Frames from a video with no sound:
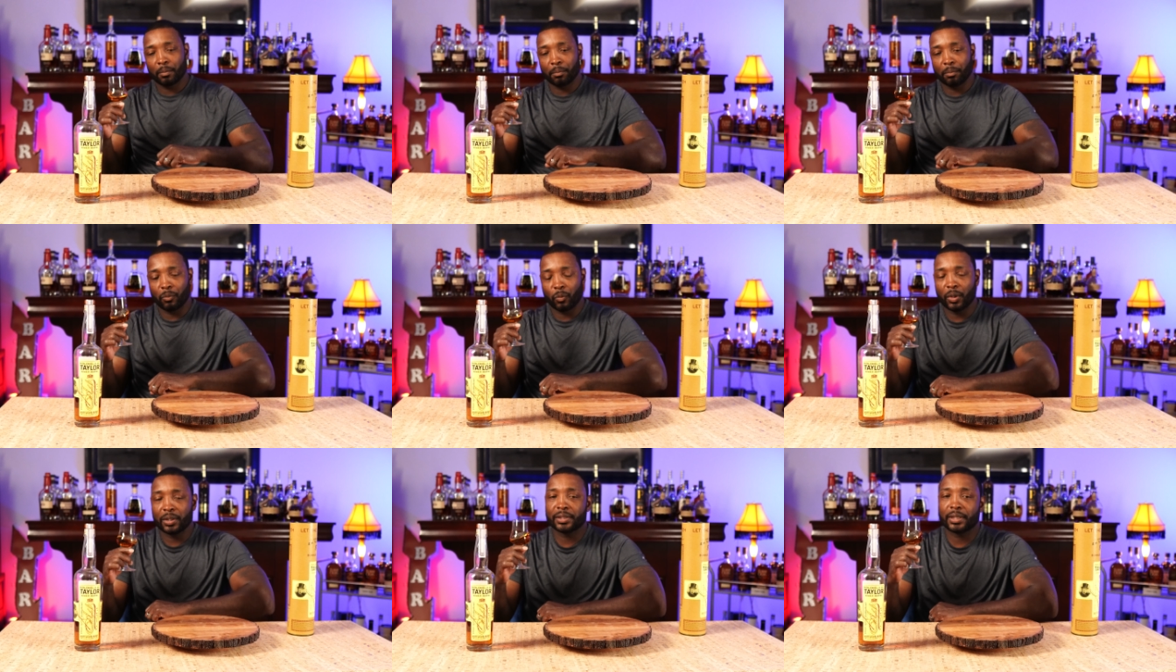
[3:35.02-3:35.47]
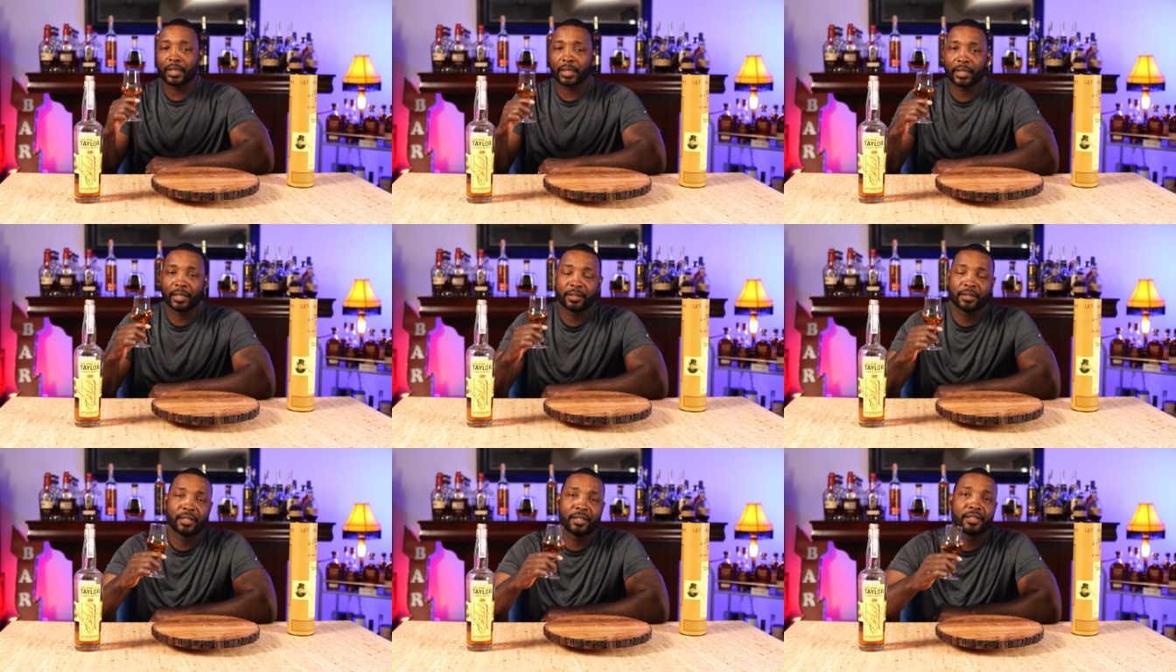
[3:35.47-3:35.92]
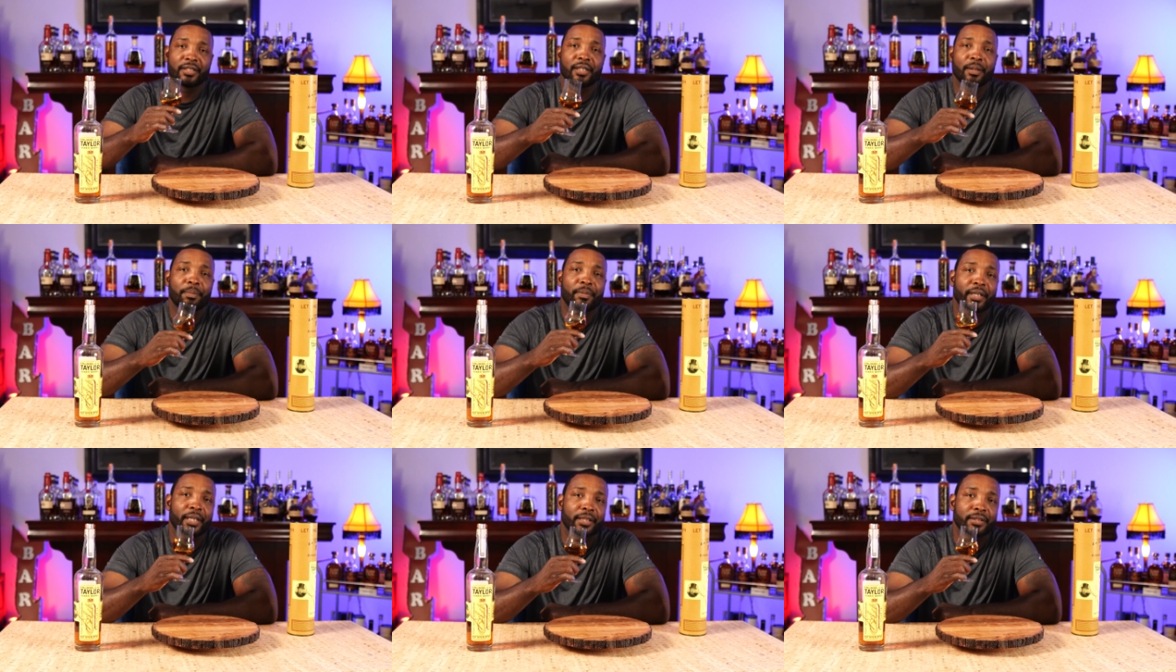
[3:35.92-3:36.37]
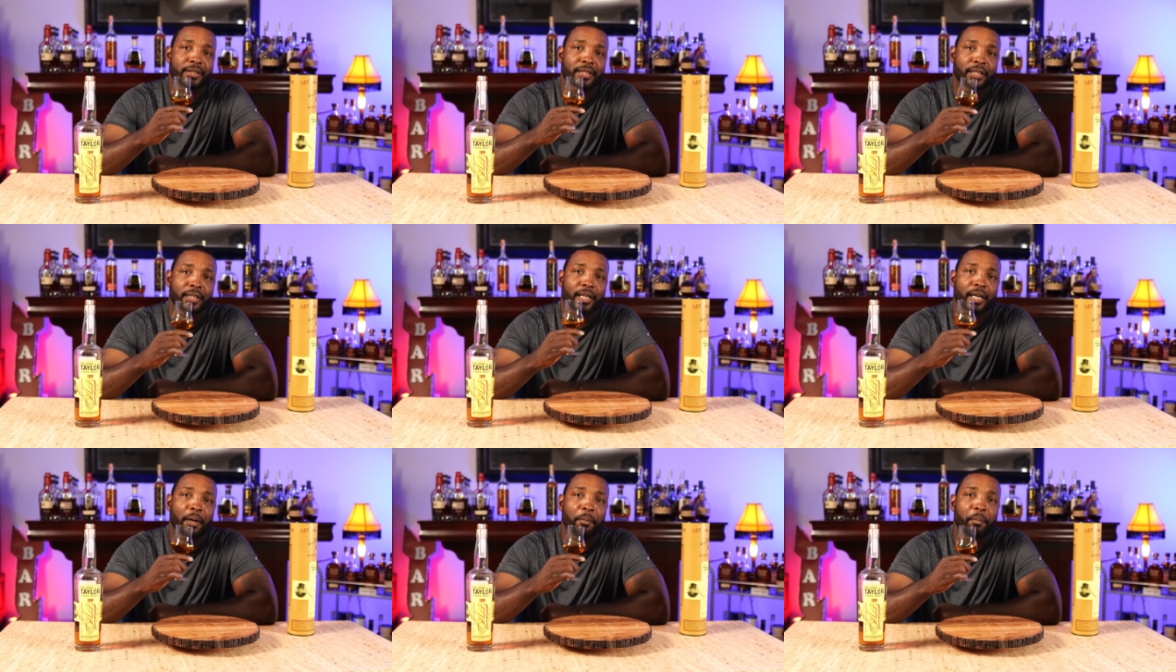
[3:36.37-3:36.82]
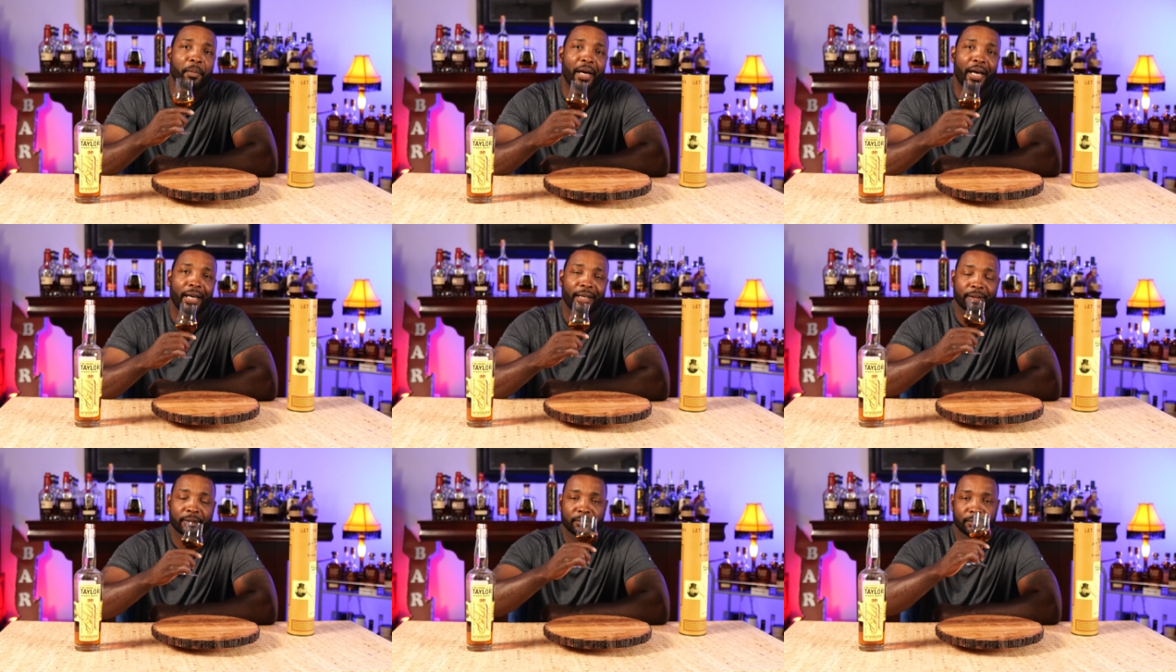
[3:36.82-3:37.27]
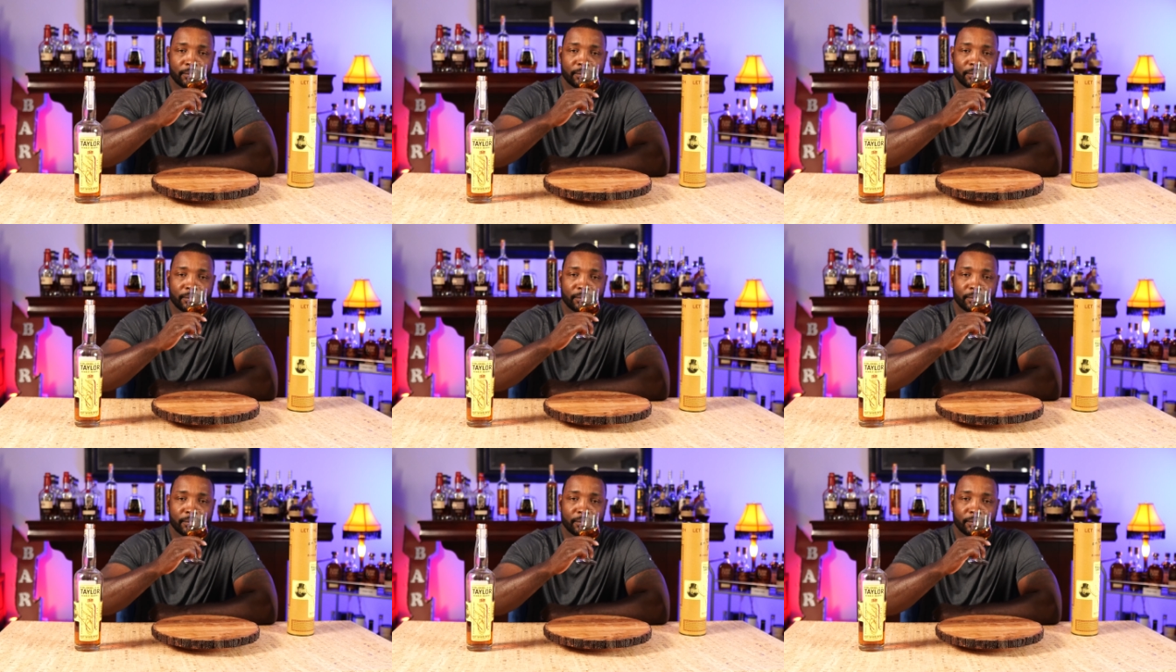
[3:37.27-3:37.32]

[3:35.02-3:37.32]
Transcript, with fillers: Once I get into the sip, things tend to come back.